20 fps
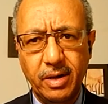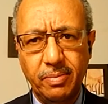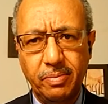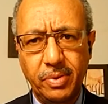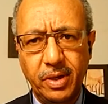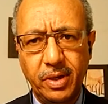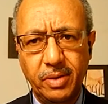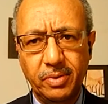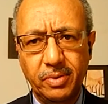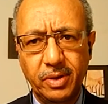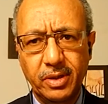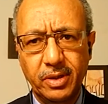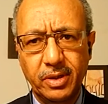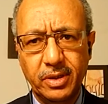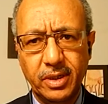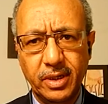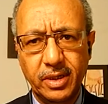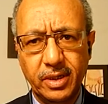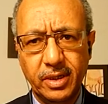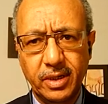peoples
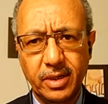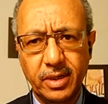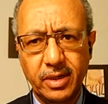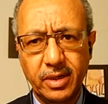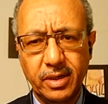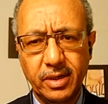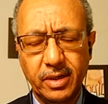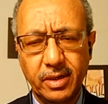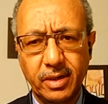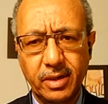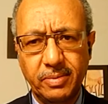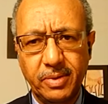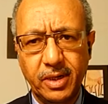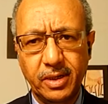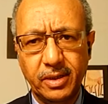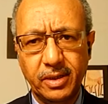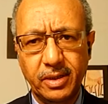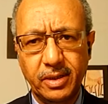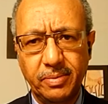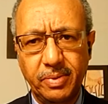and
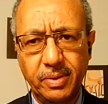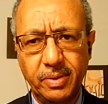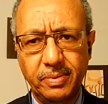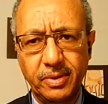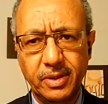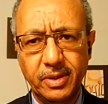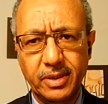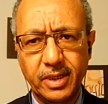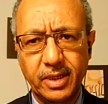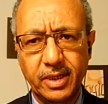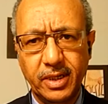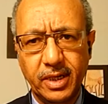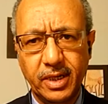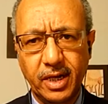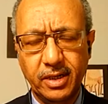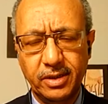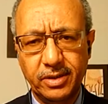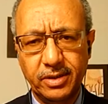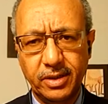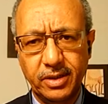among the peoples and the
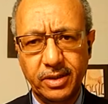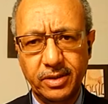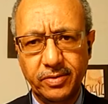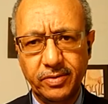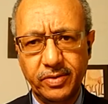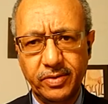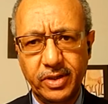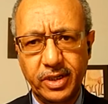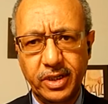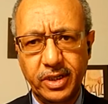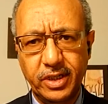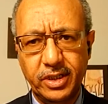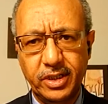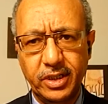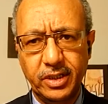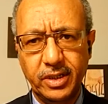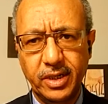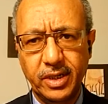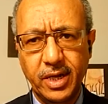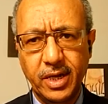countries of the
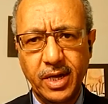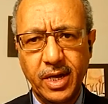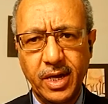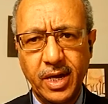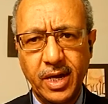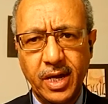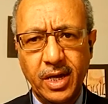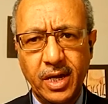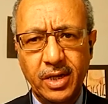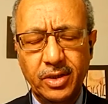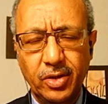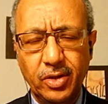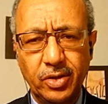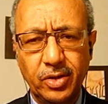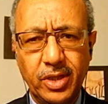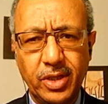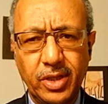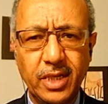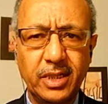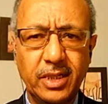region? So
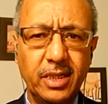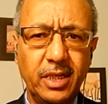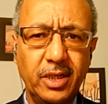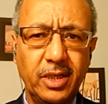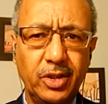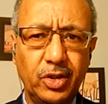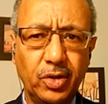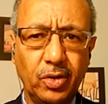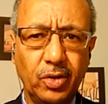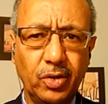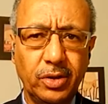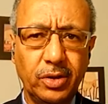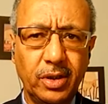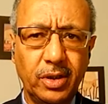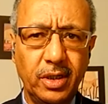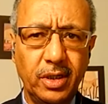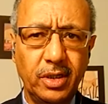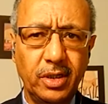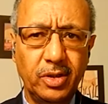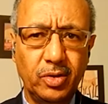that, in short,
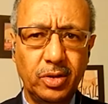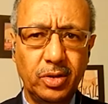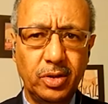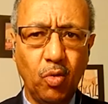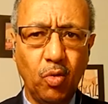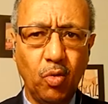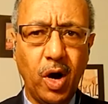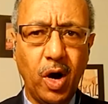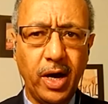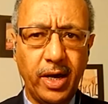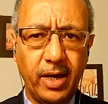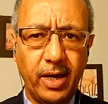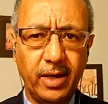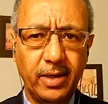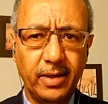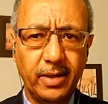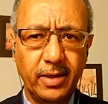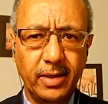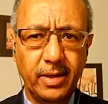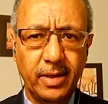is the why.
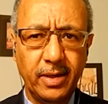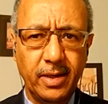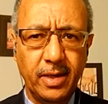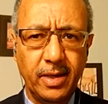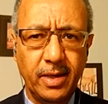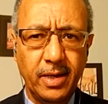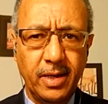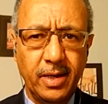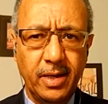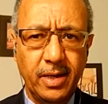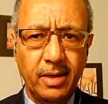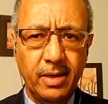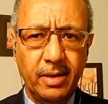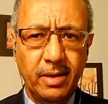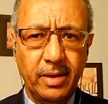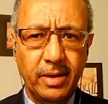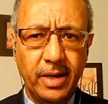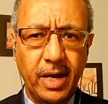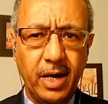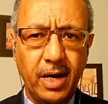
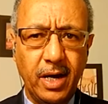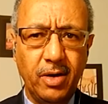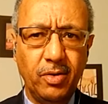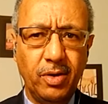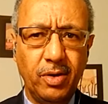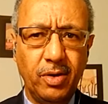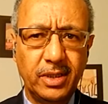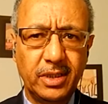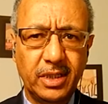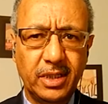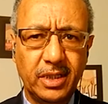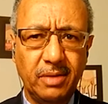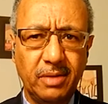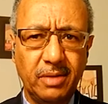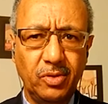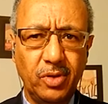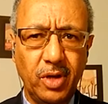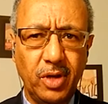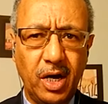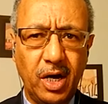Now let's come
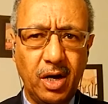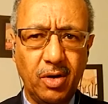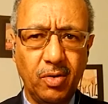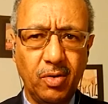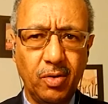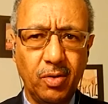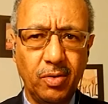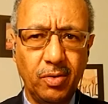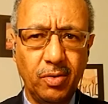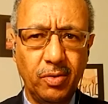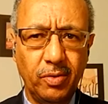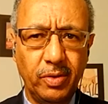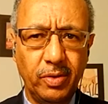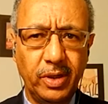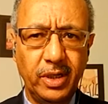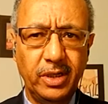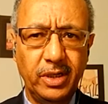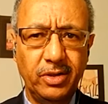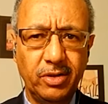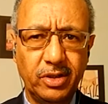to the how. We
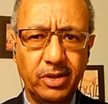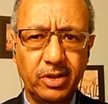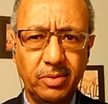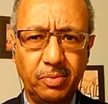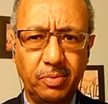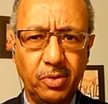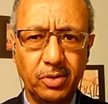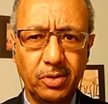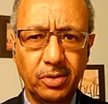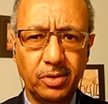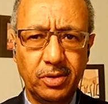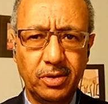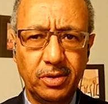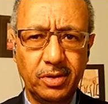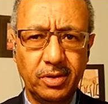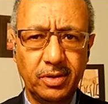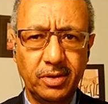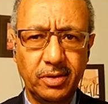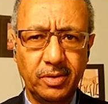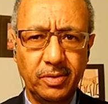need your support.
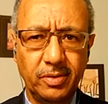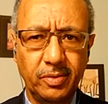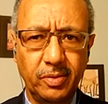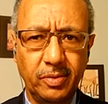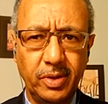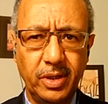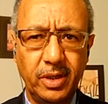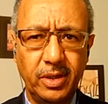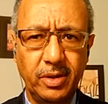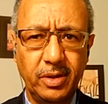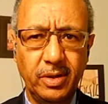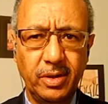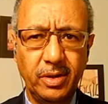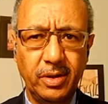We,